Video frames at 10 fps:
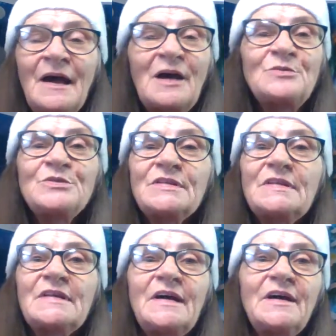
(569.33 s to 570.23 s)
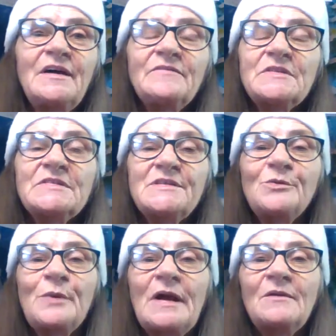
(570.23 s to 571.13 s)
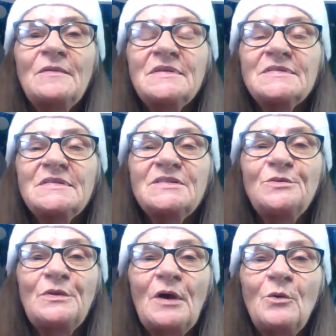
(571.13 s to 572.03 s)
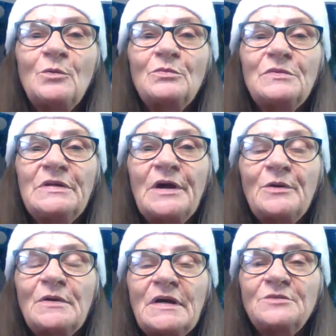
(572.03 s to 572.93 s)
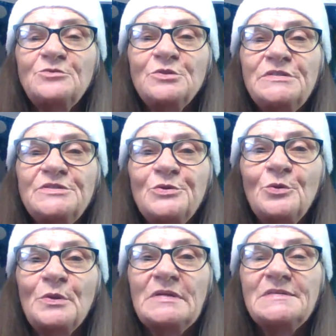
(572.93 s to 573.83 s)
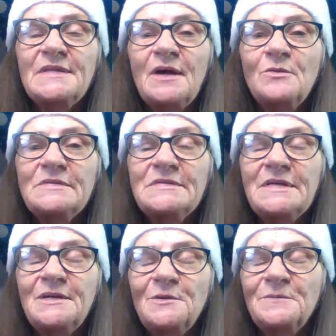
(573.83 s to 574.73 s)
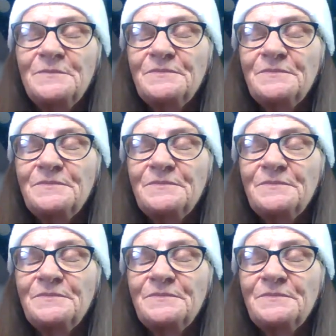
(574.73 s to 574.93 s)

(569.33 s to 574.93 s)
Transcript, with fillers: I used to love to sit around and listen to the old, you know, country stories they would tell.